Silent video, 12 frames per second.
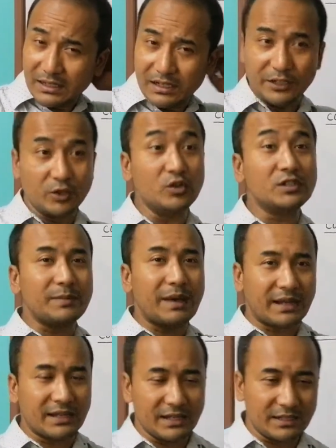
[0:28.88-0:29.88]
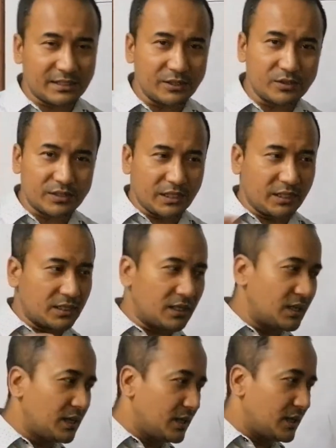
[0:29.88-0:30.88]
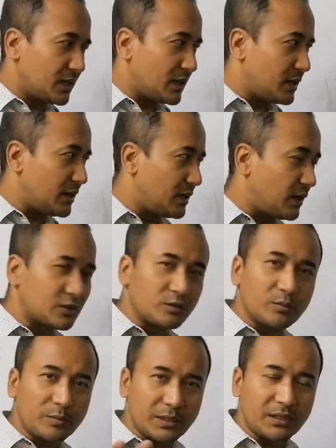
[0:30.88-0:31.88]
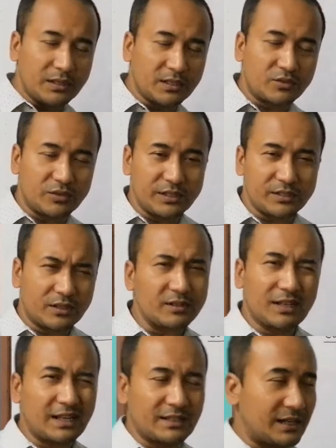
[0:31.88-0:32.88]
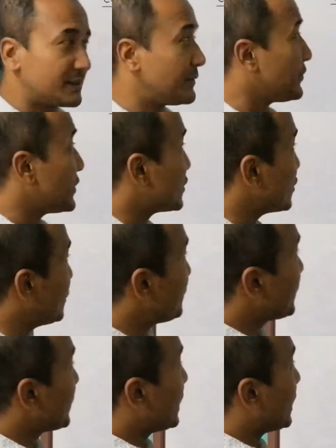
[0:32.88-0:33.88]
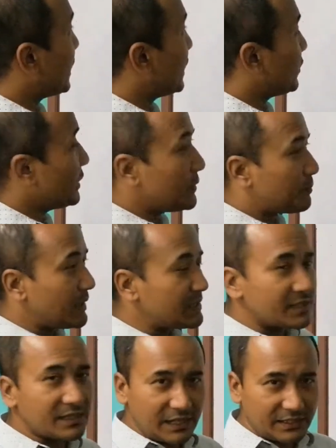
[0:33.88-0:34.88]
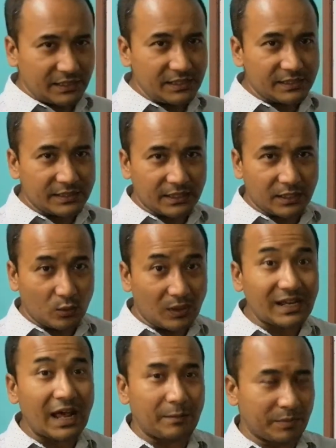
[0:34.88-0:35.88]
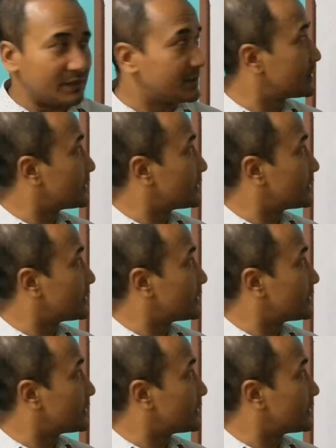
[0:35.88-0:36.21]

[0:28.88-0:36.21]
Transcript: used magnets used in automobile industries or like that. So when you place it like this, what happens?